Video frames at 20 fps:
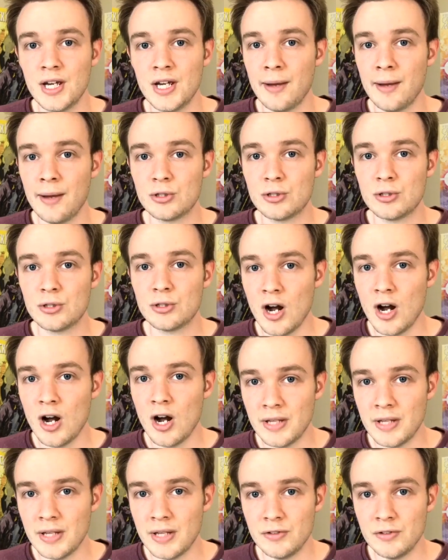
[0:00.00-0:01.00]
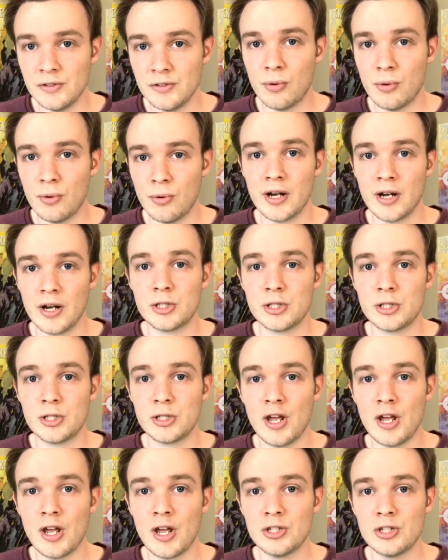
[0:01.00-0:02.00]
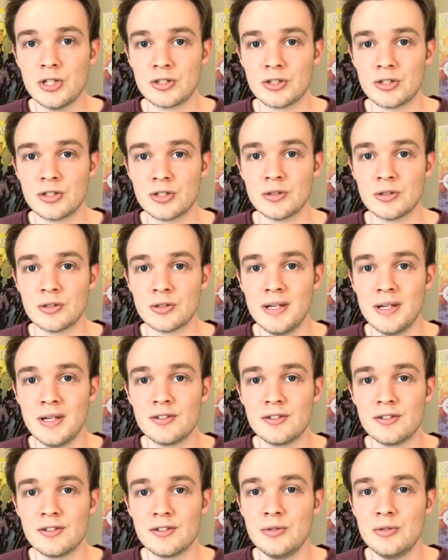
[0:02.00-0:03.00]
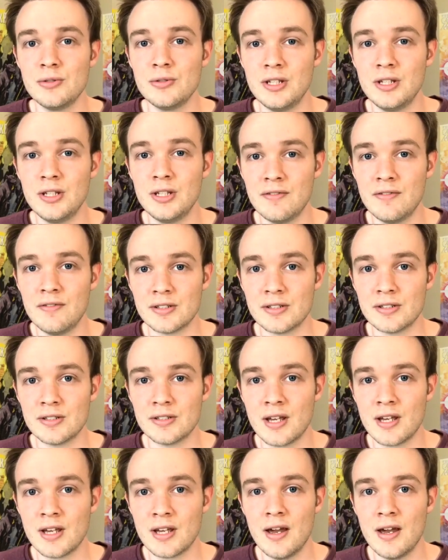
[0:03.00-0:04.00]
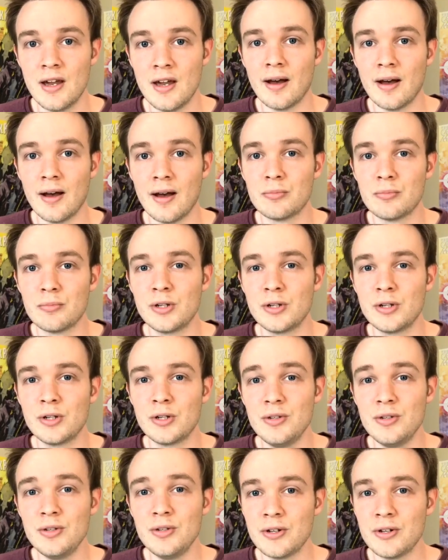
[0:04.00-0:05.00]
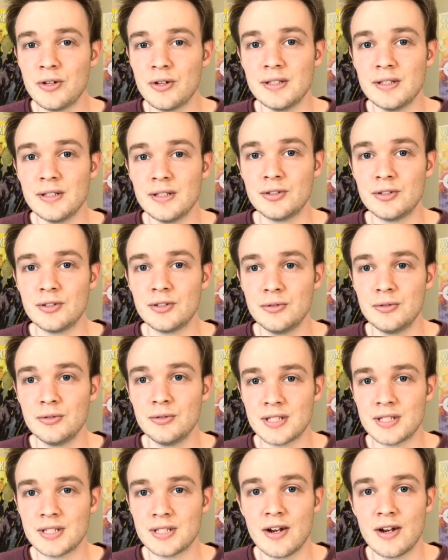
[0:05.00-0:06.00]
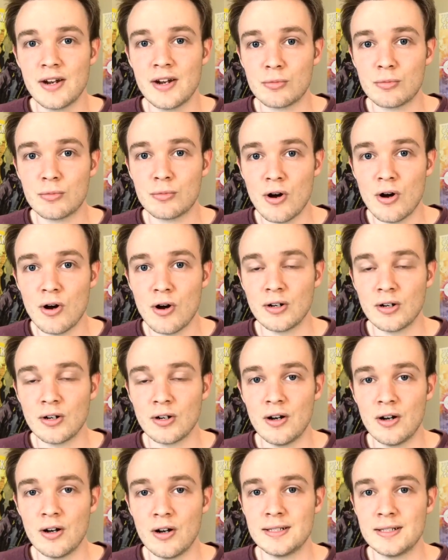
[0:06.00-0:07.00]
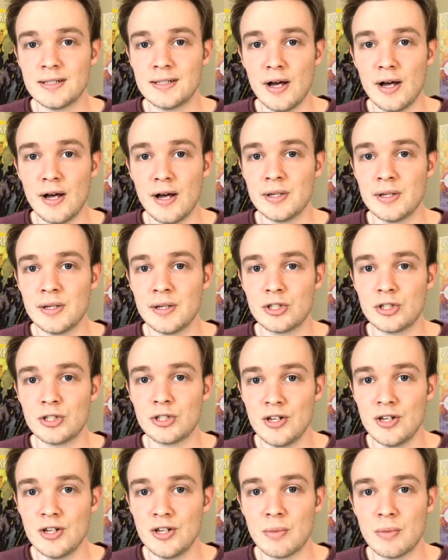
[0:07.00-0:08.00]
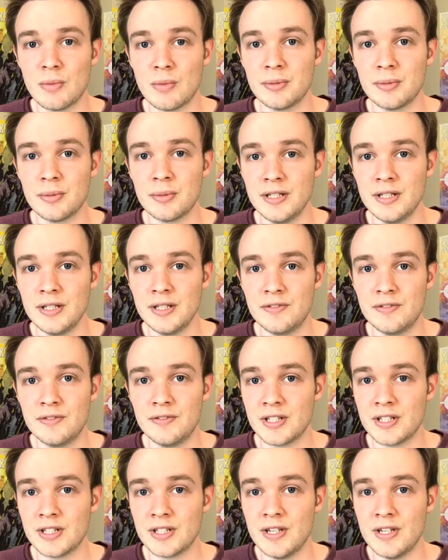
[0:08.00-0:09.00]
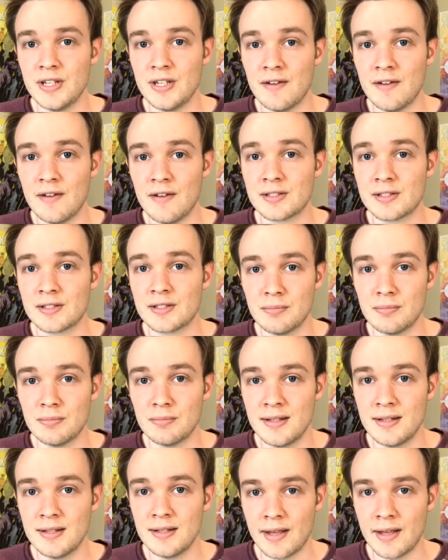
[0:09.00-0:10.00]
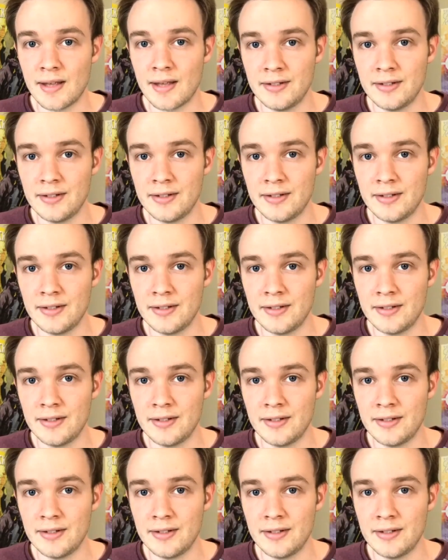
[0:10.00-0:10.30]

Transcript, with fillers: I would drop that viewpoint. I would change it to make it suit the evidence. I'm really willing to say that I'm wrong on a dime and change my beliefs if the evidence demands that.